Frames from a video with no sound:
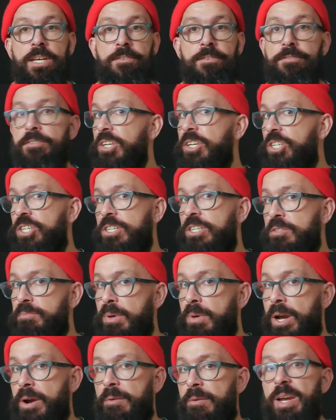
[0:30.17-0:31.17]
Vicious
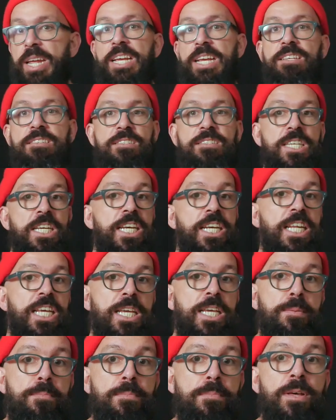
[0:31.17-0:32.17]
Bearings,
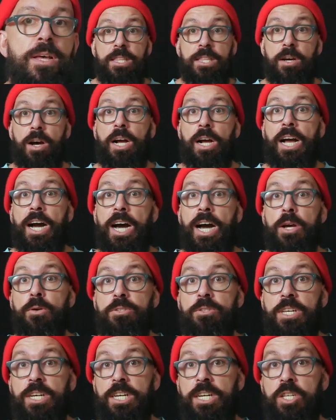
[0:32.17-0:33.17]
Neem. The guy who
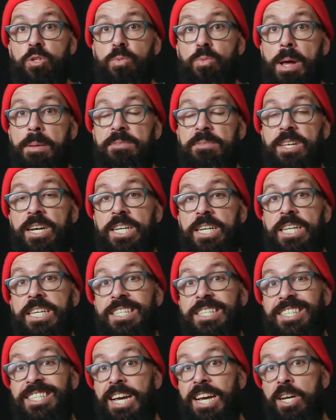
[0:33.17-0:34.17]
started his website
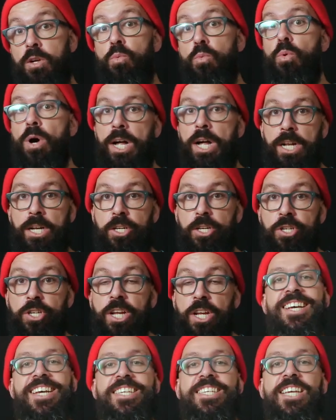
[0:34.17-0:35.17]
is Jan Welch.
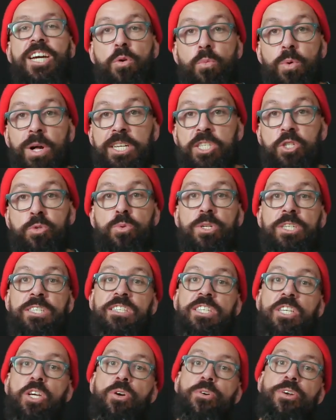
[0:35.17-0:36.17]
Jan Welch was
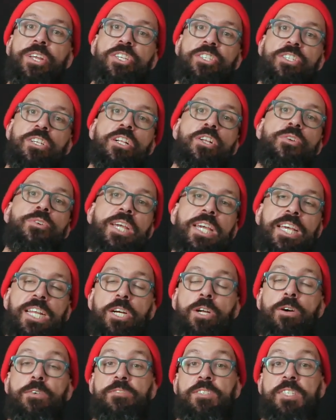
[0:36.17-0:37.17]
the original
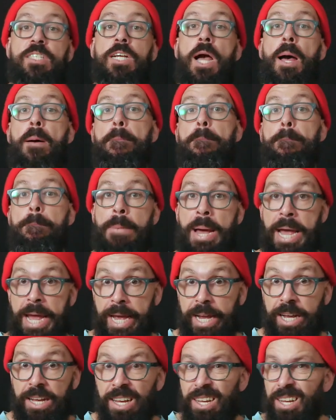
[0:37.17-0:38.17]
creator of Scum
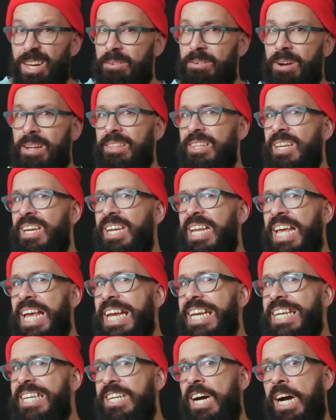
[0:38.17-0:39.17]
Mag around the
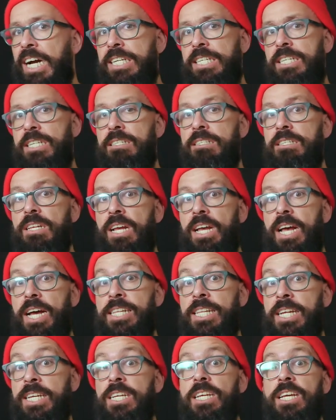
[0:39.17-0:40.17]
late 90s.
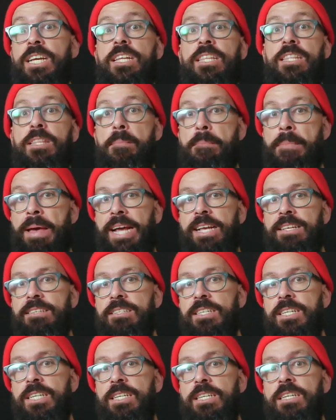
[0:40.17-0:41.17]
And then the
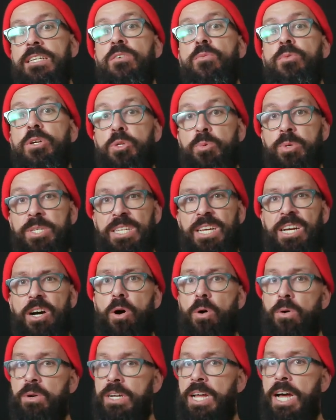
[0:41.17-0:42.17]
magazine, which was an
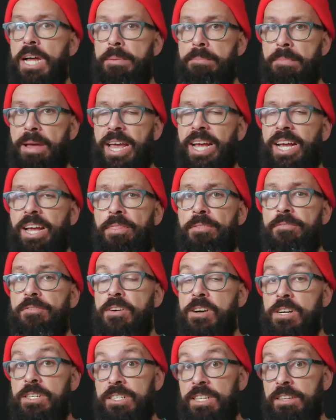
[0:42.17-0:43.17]
online mag at
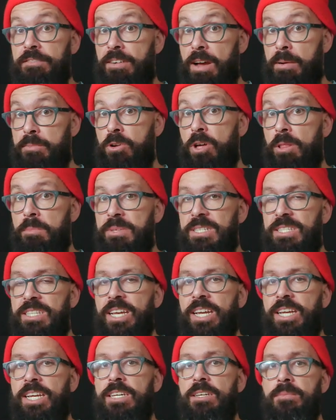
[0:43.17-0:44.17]
first, if I'm not
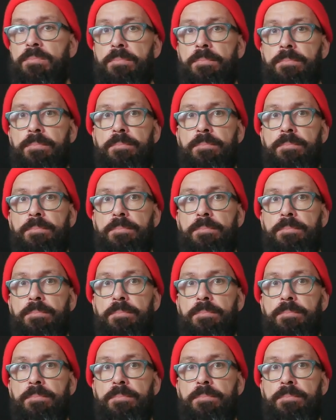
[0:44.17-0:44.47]
mistaken,